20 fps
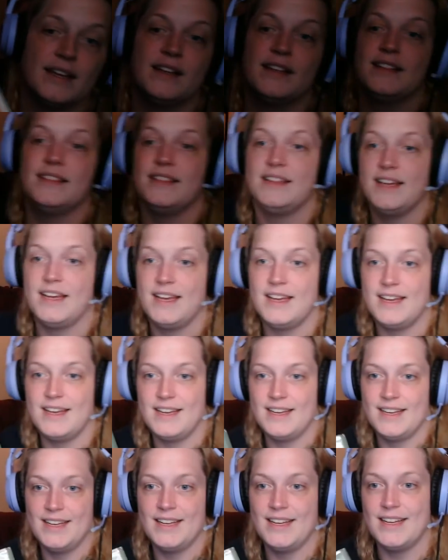
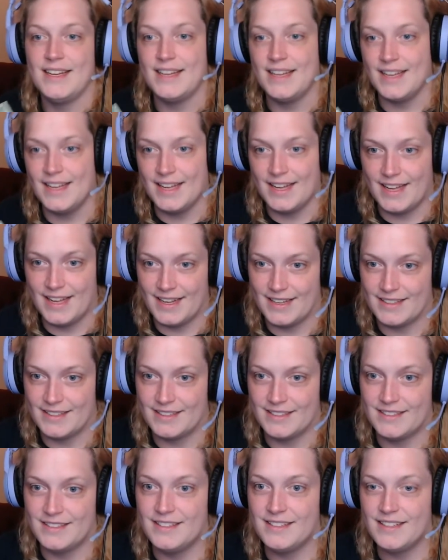The
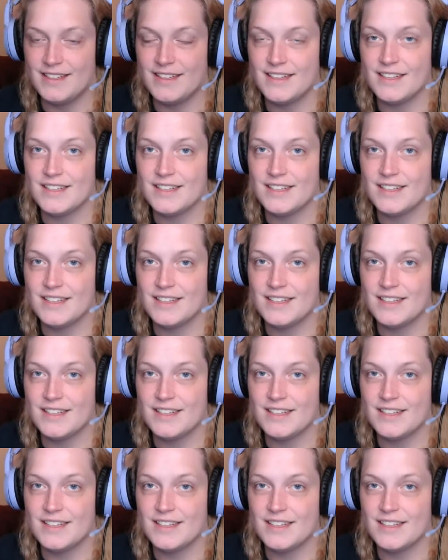end.